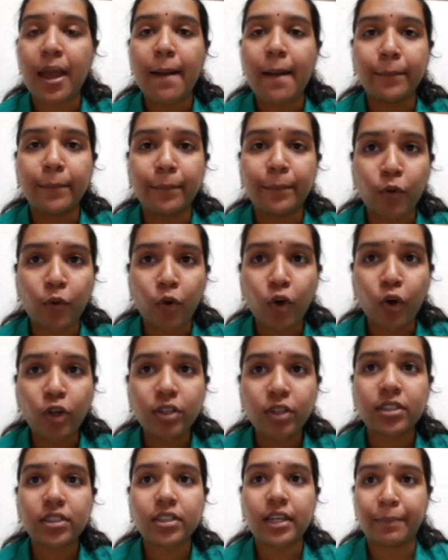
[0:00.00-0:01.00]

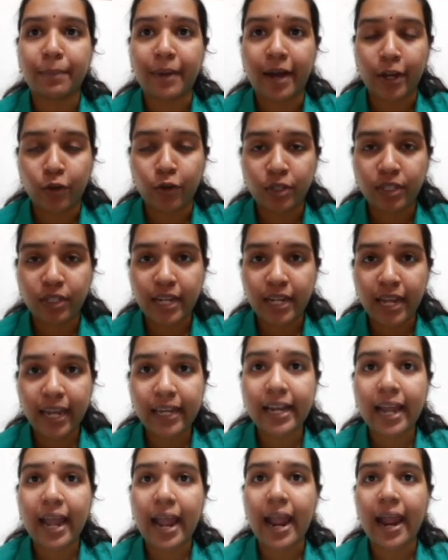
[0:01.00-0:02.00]
Both
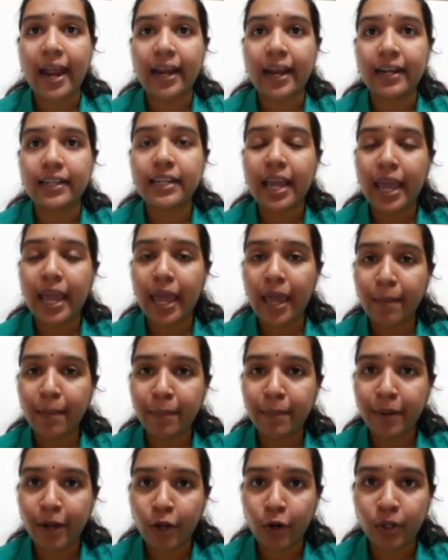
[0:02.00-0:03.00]
biotic and
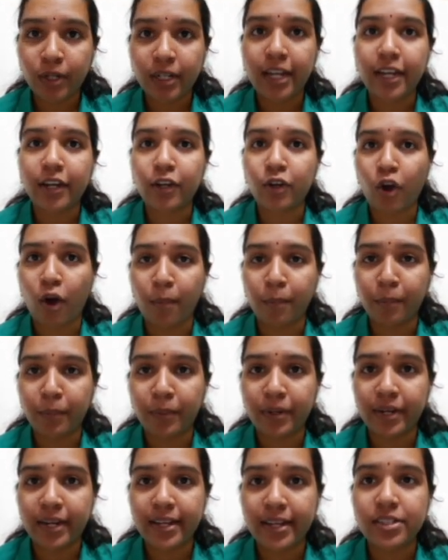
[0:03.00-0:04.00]
abiotic
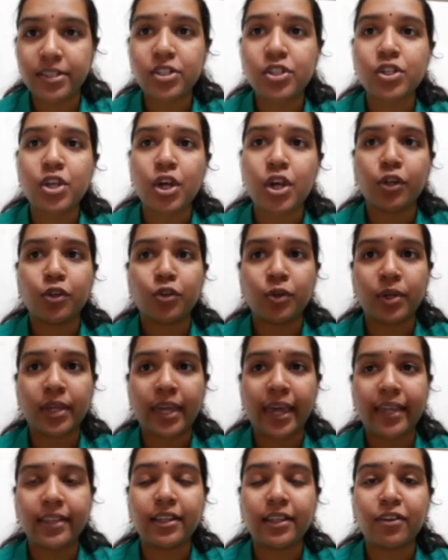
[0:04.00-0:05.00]
components
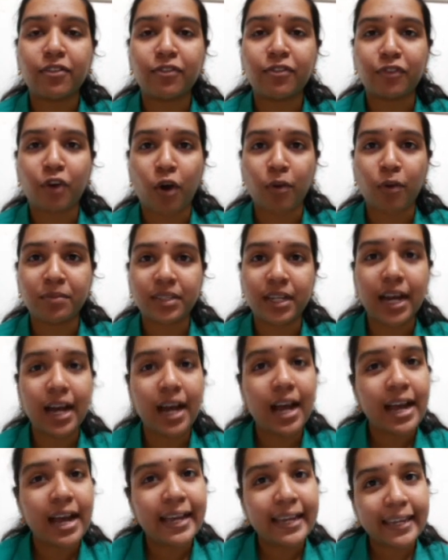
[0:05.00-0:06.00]
together form
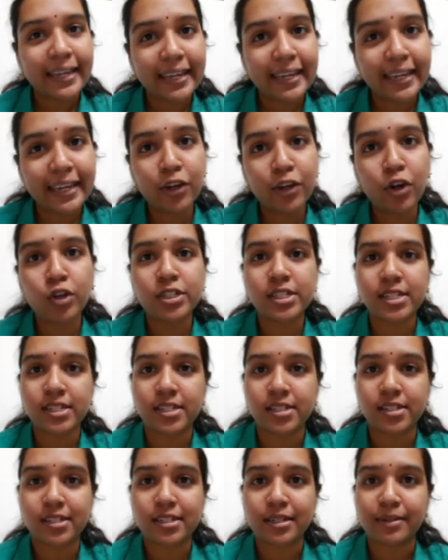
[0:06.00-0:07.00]
the
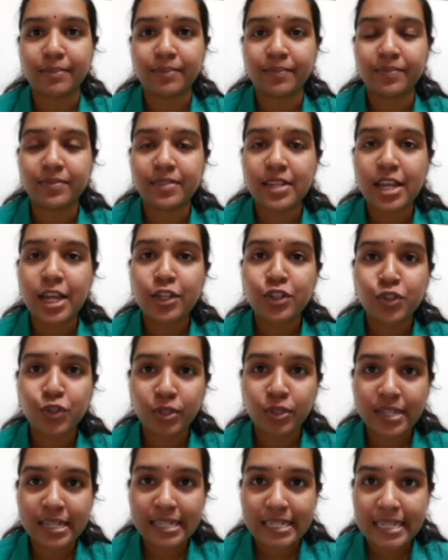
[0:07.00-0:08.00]
ecosystem.
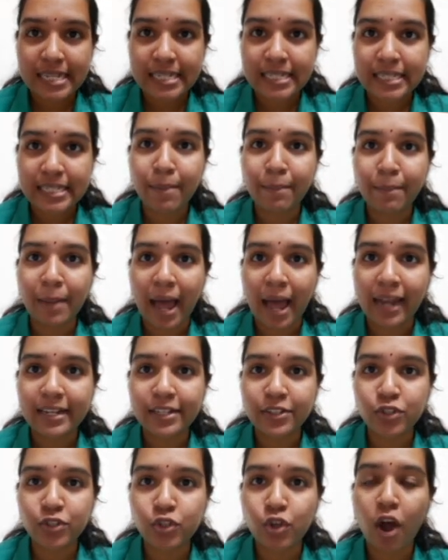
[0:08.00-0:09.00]
So this is the
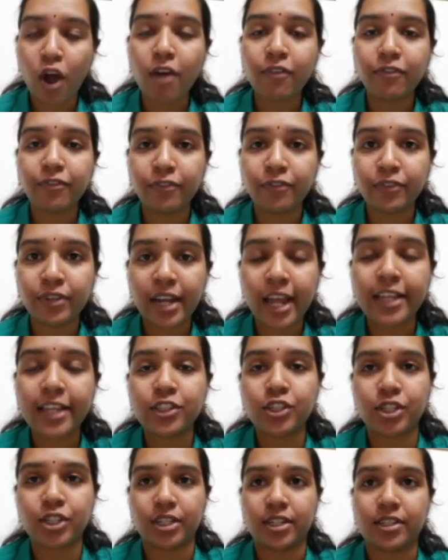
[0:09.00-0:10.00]
balance of
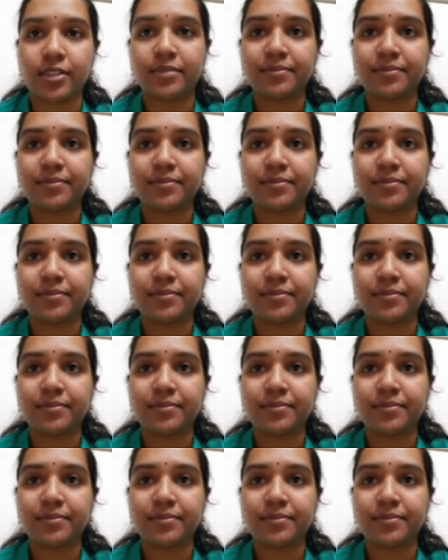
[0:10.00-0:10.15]
nature.